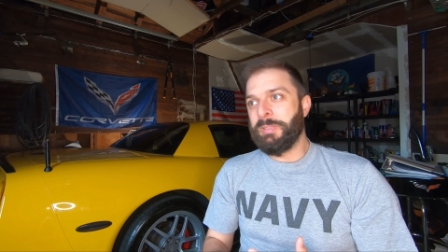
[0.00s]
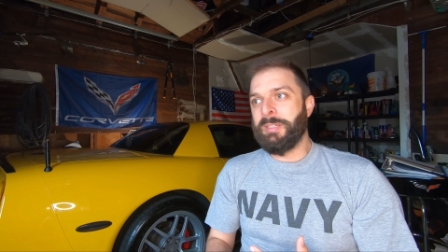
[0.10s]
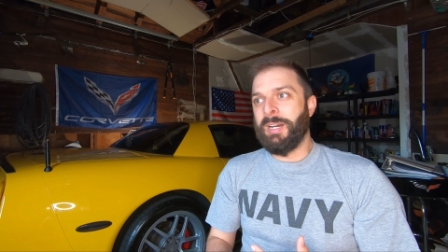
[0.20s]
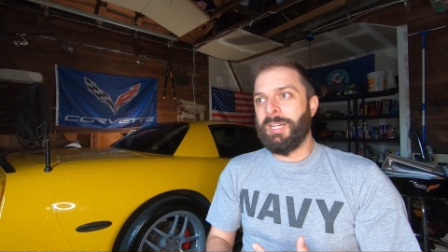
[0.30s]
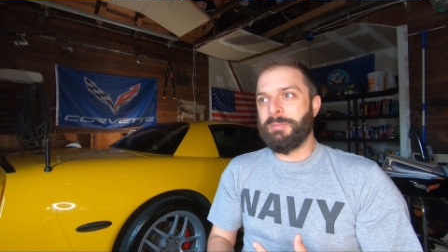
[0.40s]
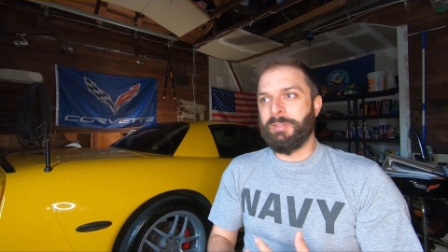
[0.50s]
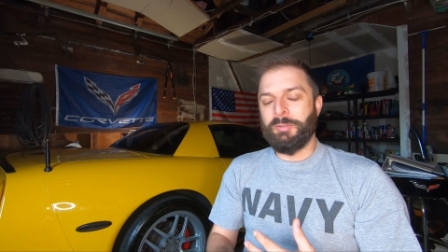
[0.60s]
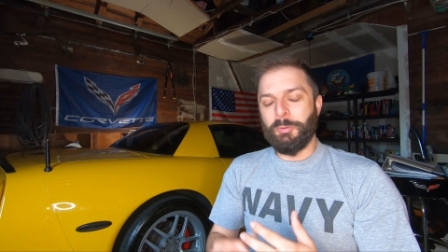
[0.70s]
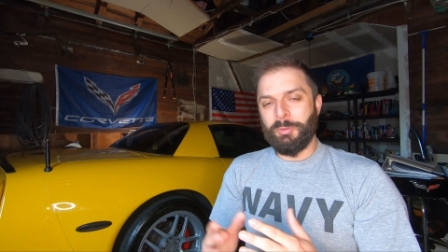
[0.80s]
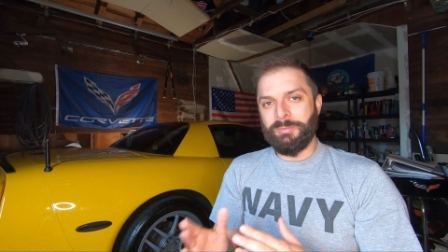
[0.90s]
to be kind of an
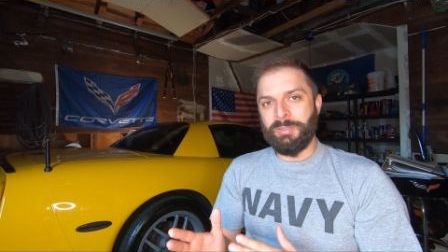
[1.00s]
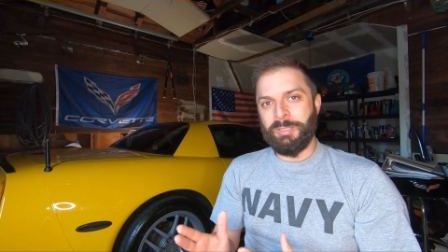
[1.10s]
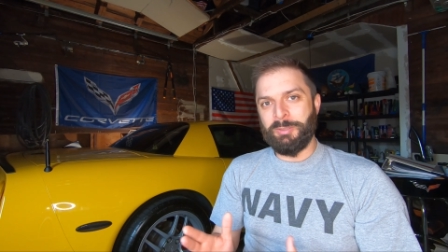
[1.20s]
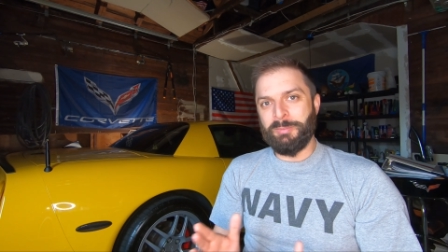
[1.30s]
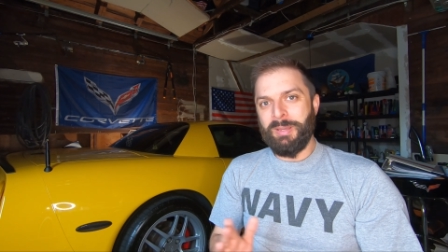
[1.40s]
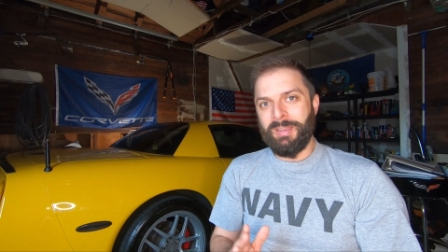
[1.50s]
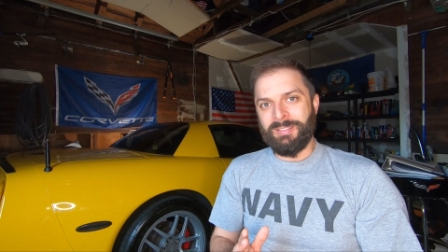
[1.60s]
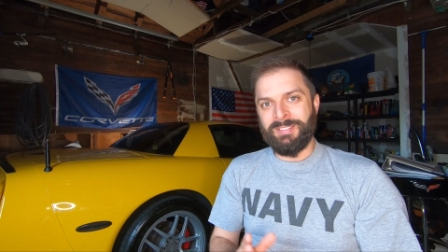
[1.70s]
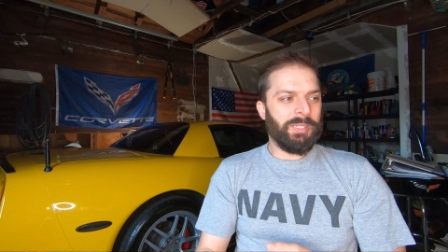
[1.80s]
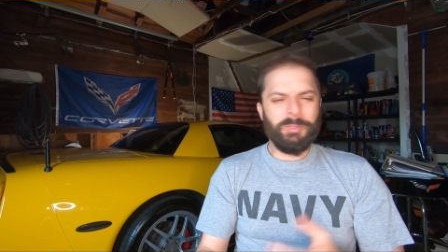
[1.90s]
annoying video to
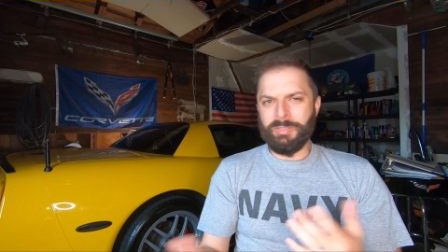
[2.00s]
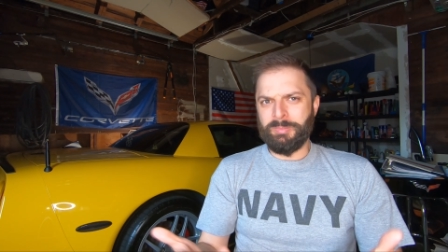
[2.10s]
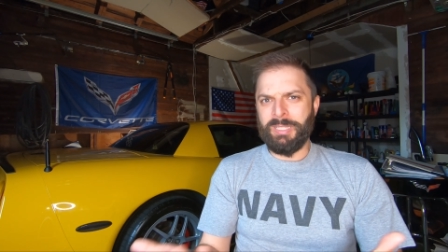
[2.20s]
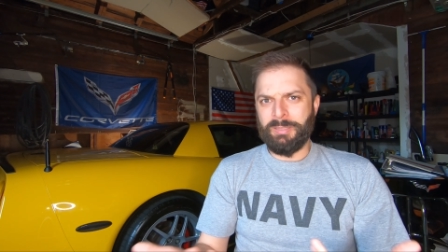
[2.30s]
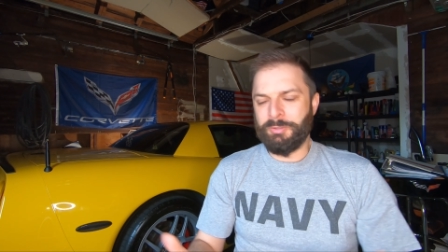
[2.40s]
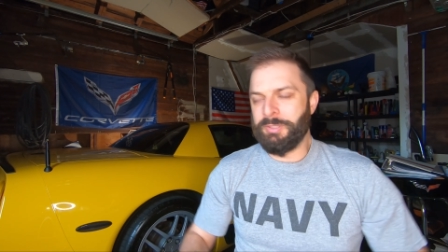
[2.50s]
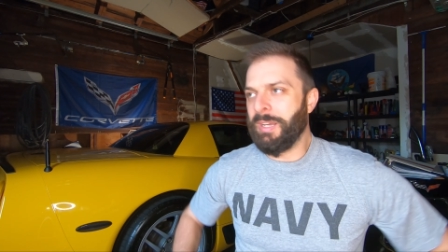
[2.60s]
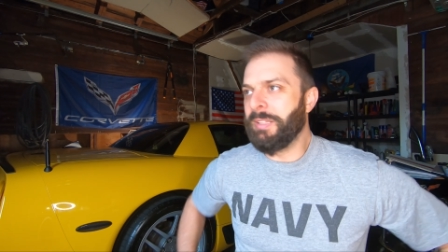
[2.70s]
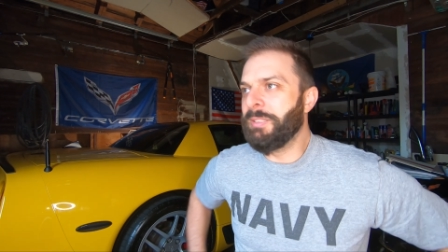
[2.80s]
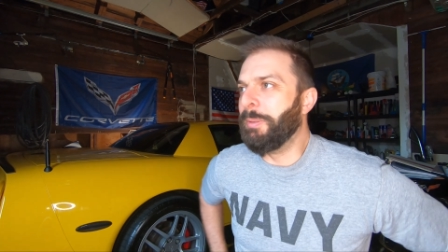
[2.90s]
make. I do have some data for you
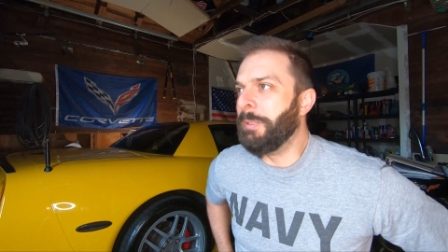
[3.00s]
guys,